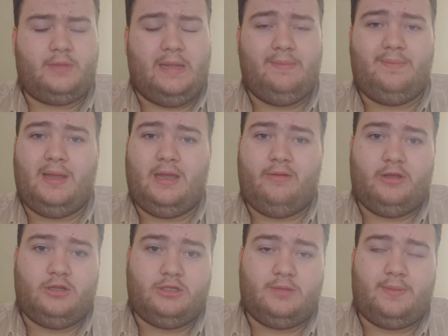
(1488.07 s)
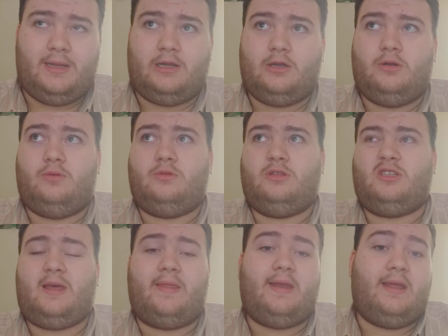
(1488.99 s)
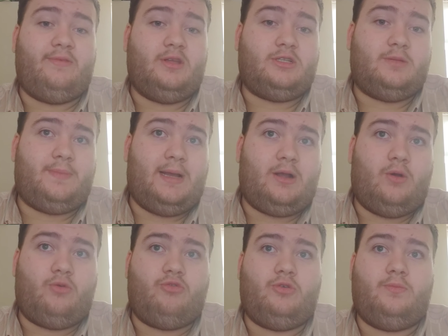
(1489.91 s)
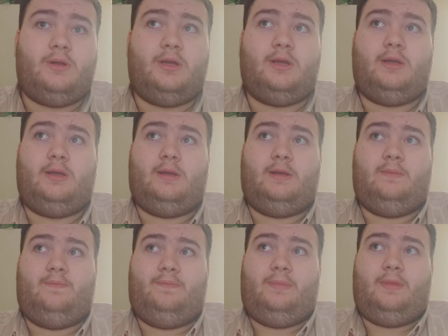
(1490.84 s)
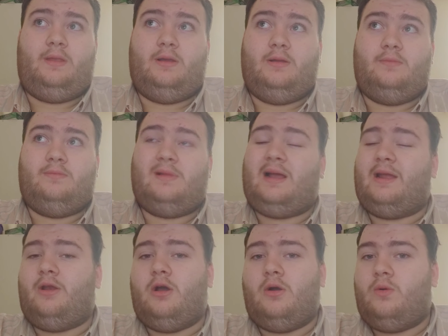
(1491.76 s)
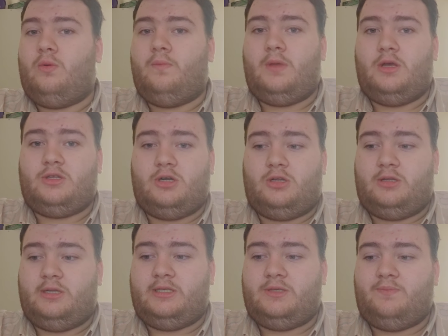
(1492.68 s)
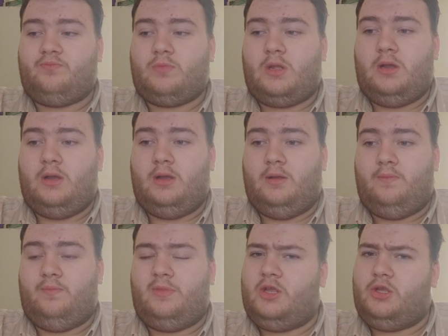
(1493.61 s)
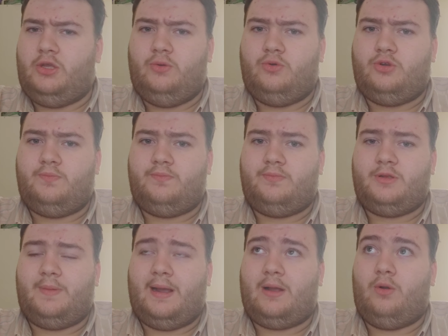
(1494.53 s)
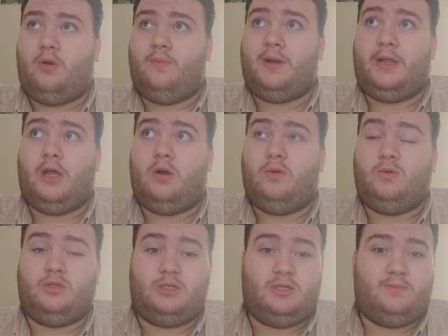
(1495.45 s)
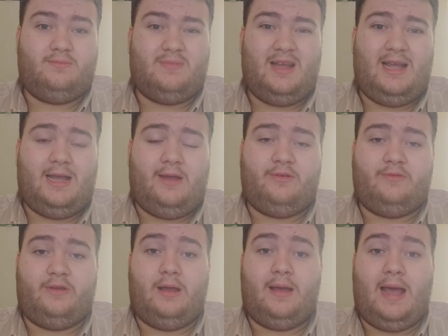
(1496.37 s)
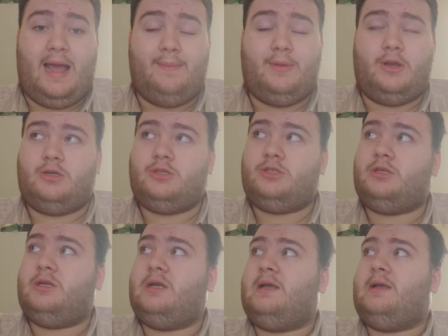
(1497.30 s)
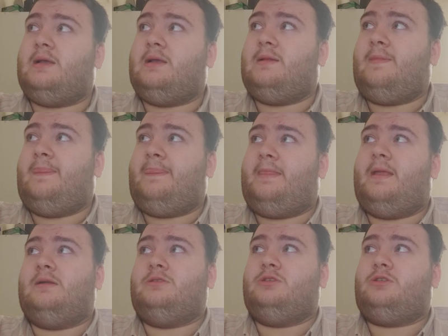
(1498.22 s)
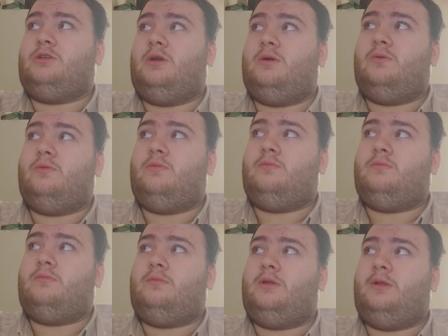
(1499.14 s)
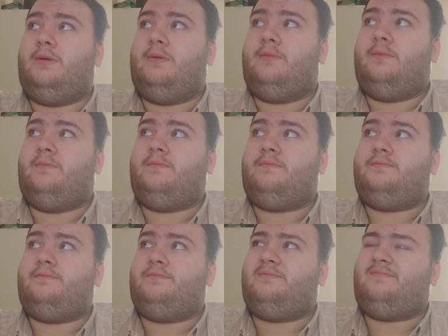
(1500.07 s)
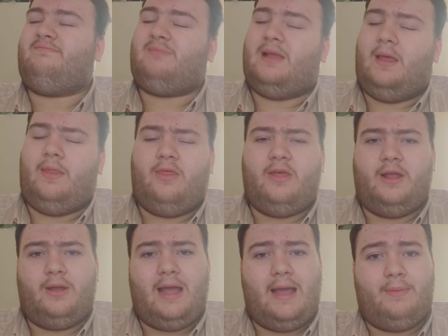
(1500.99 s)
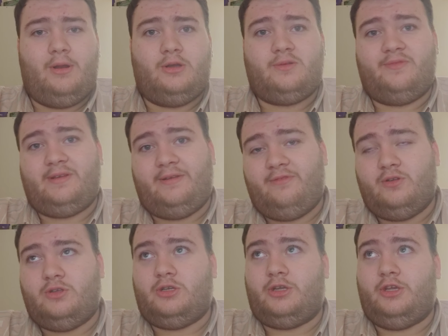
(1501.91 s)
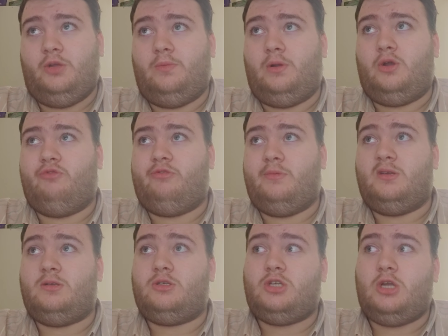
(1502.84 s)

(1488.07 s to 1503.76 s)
Imperial Tobacco, the Scandinavian Tobacco Group. I know Altaldis, huge tobacco company, owns half of Habermas, and so and the thing Habermas obviously funds the Cuban government.